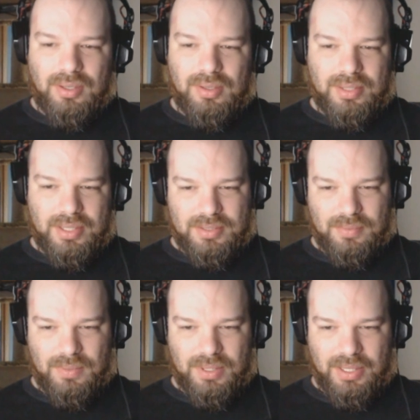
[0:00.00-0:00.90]
Oh, it has
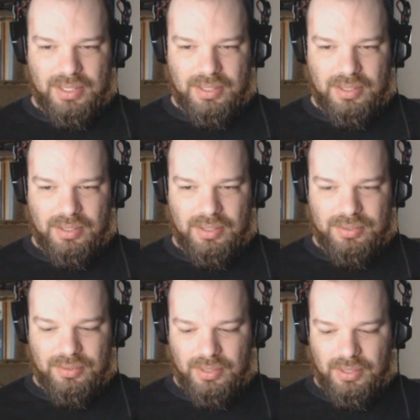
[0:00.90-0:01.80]
a one-handed and a
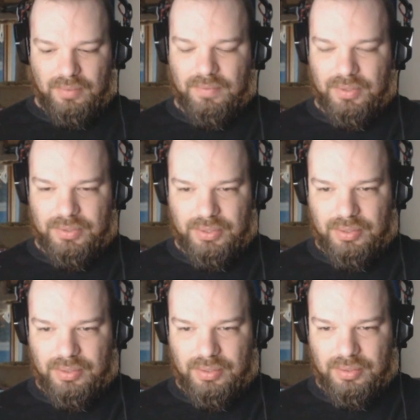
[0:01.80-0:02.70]
two-handed
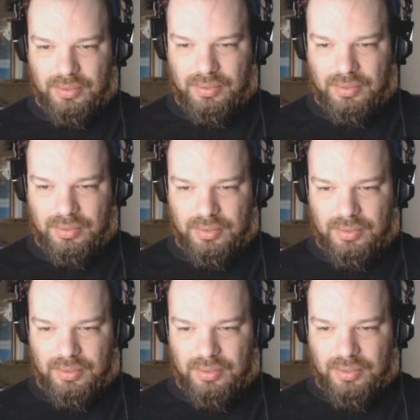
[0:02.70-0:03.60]
version.
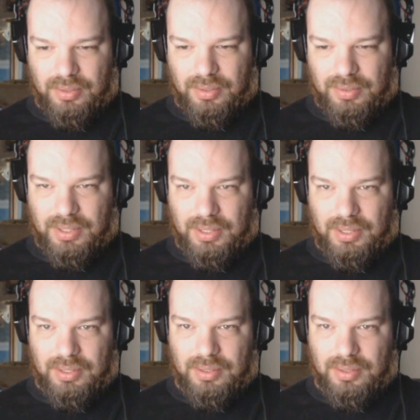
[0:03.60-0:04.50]

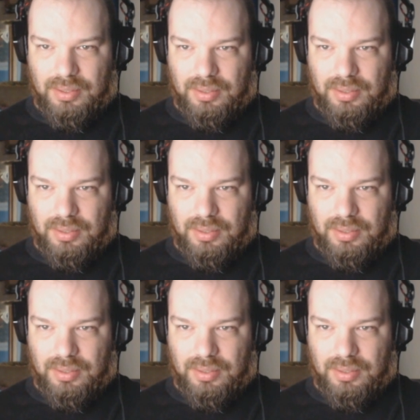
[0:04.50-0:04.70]
Okay.